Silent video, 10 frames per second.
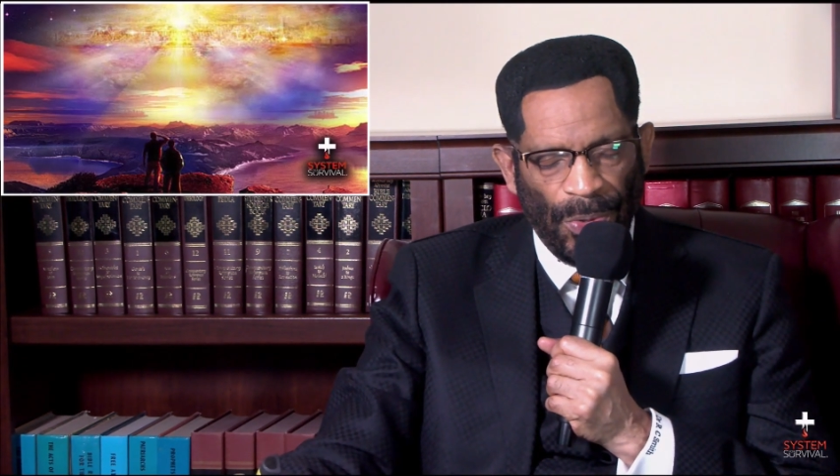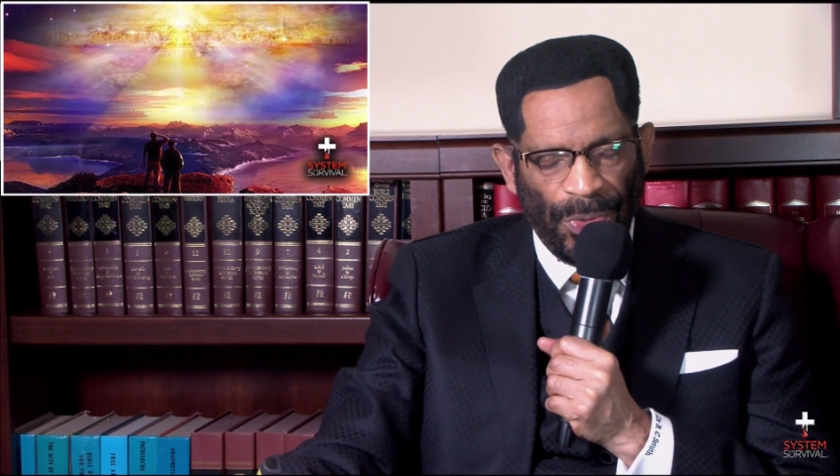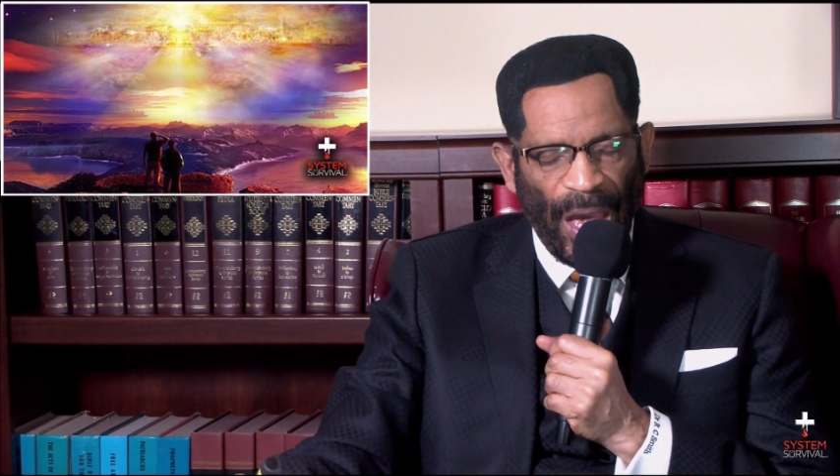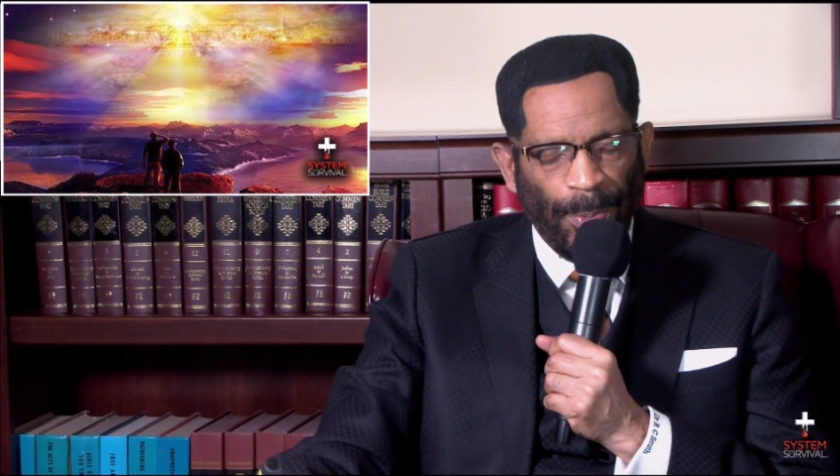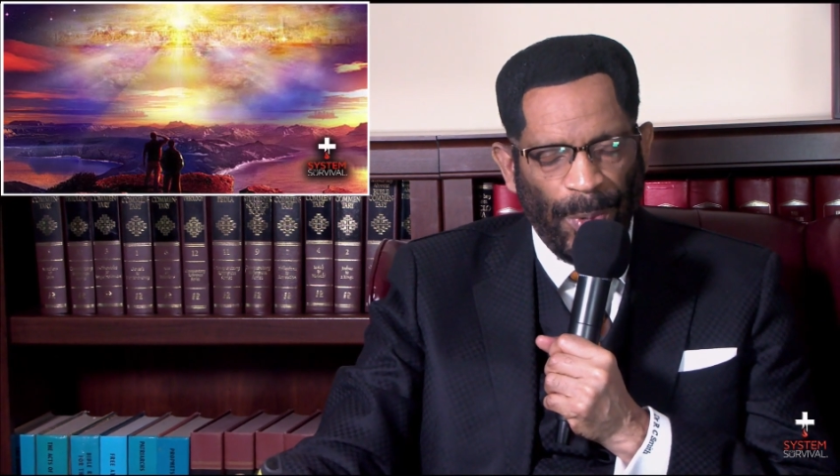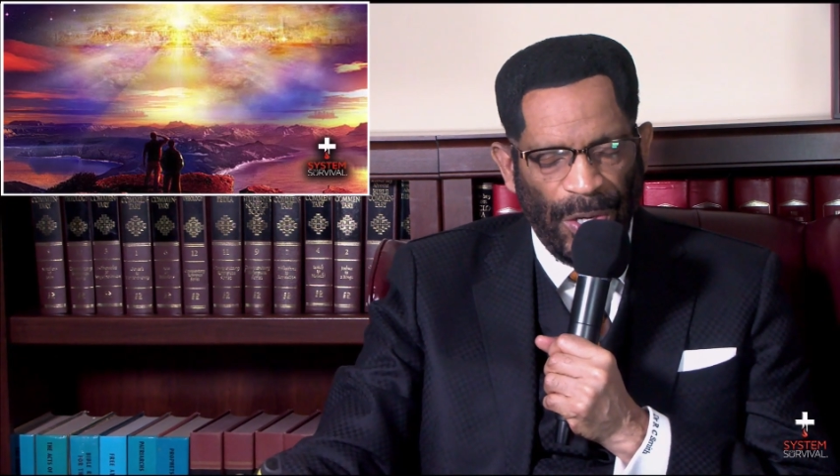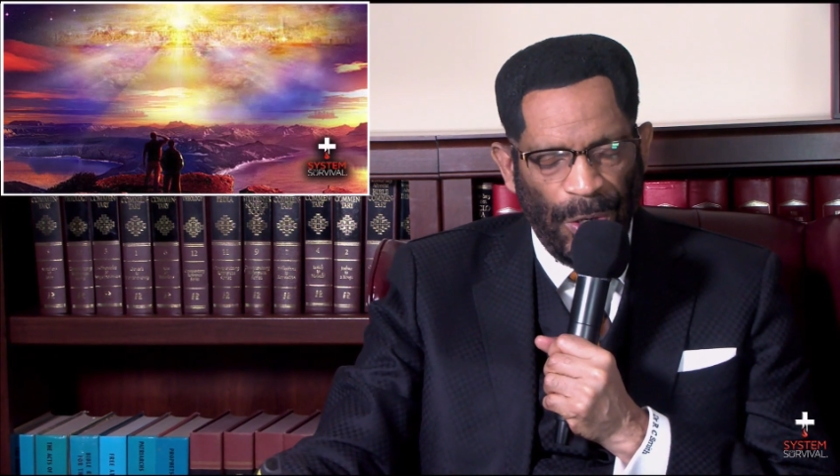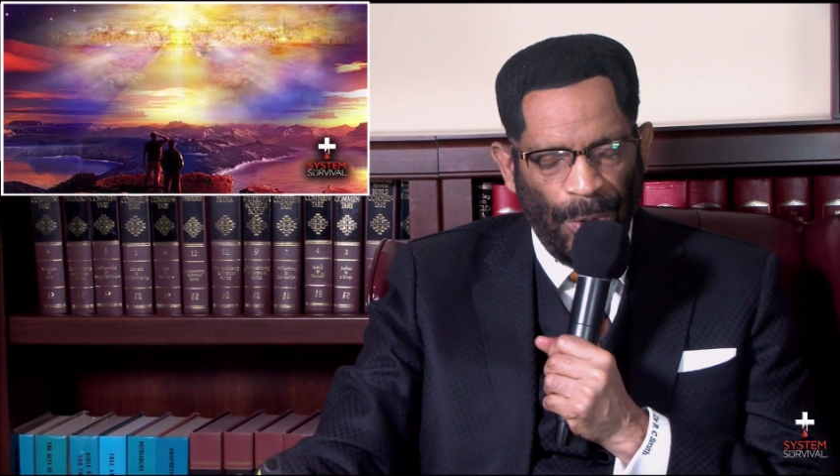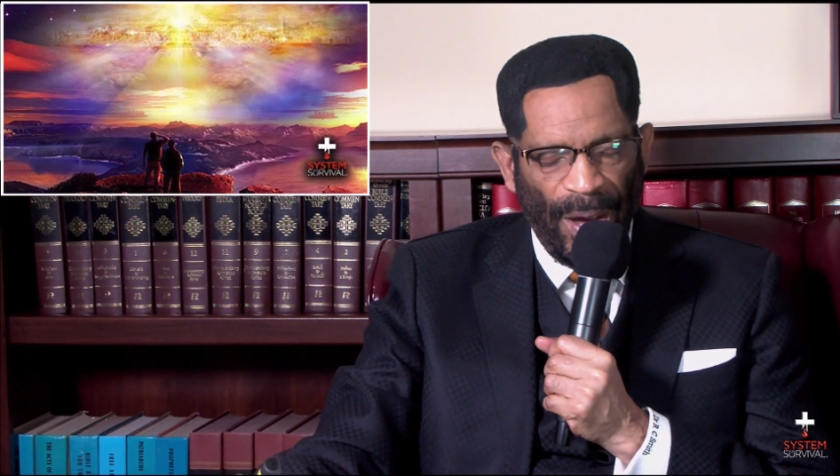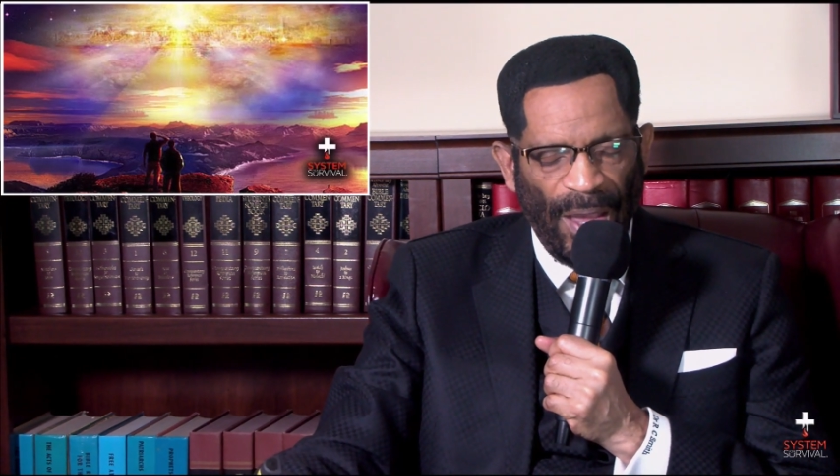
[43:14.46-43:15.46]
That we
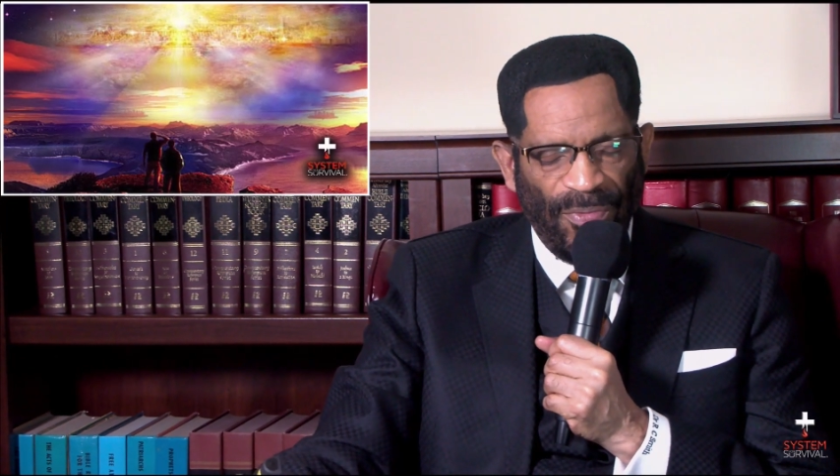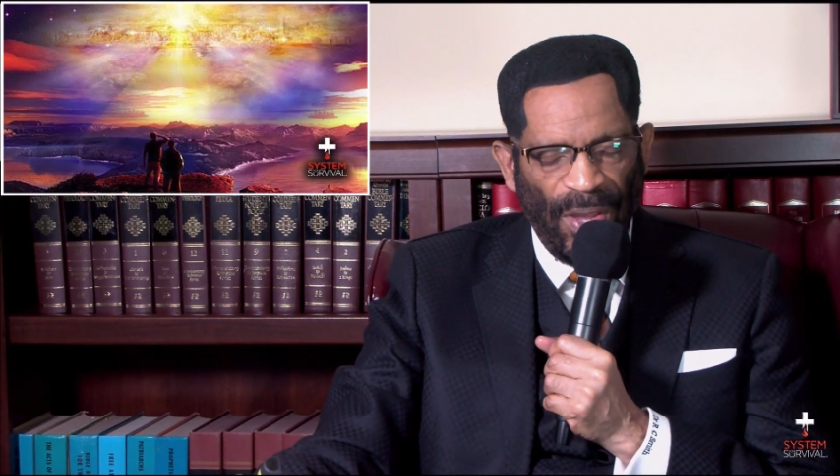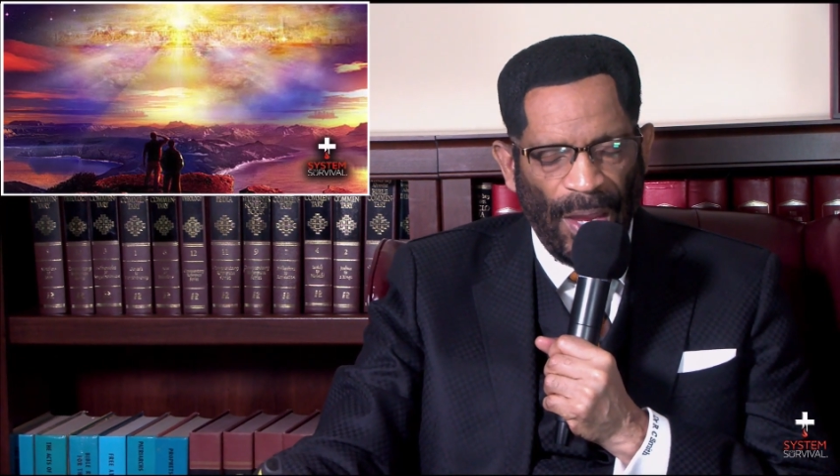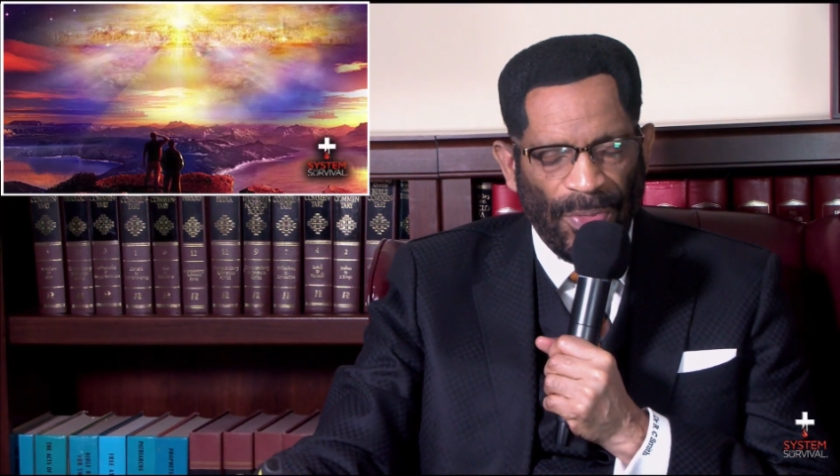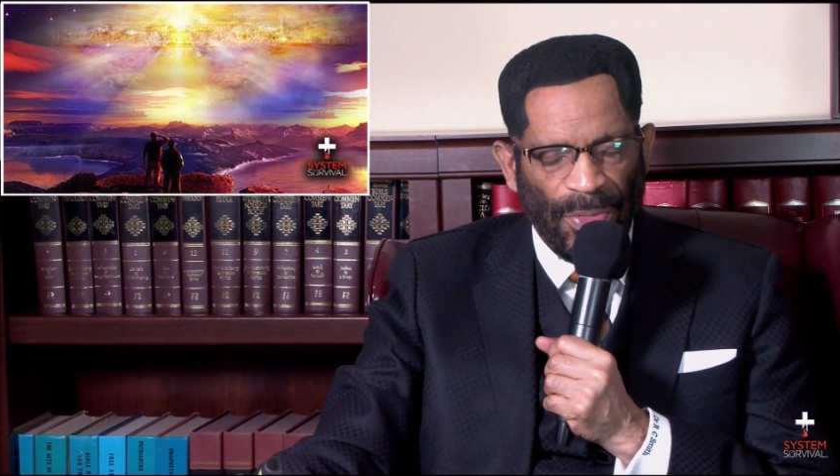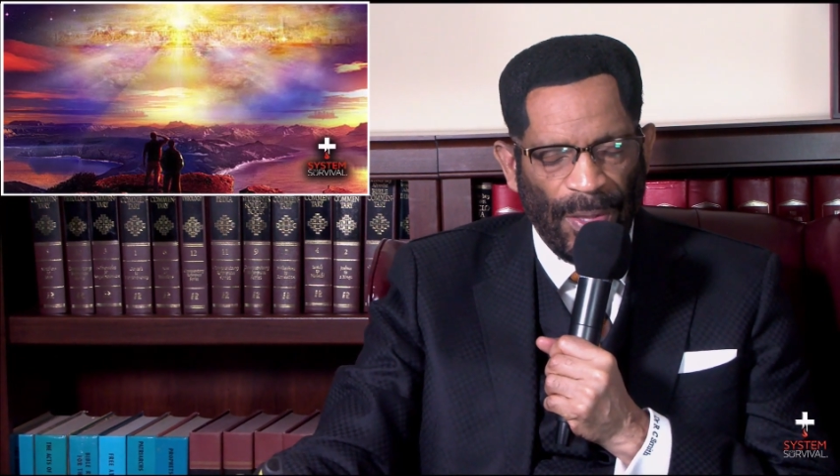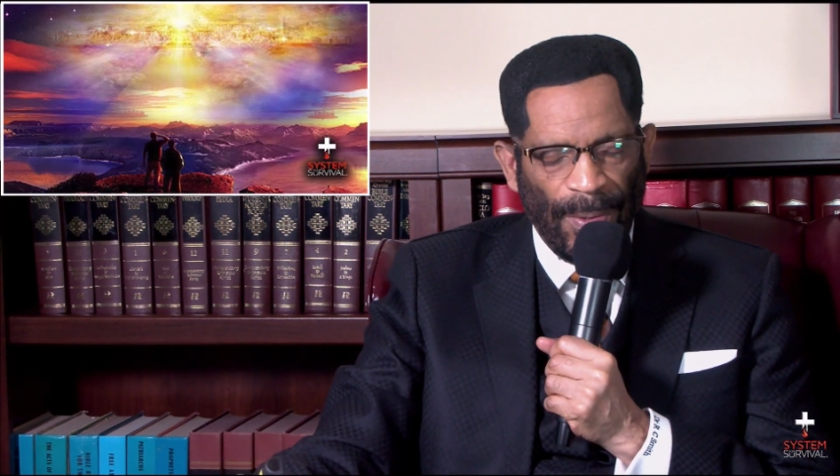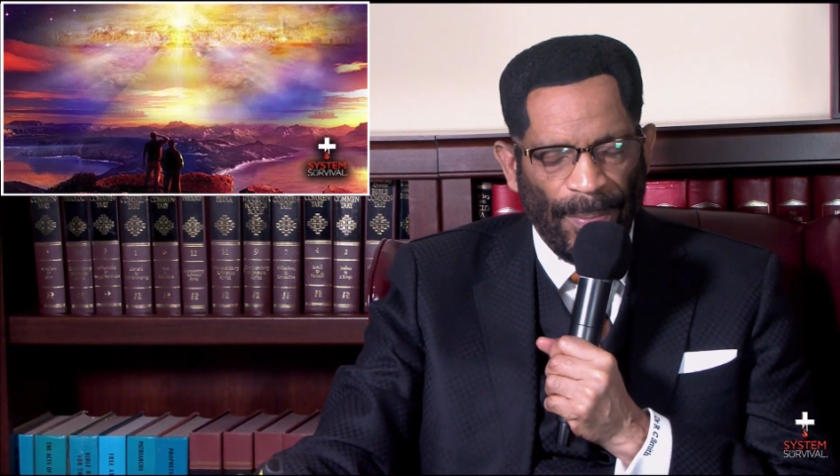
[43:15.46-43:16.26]
do by faith.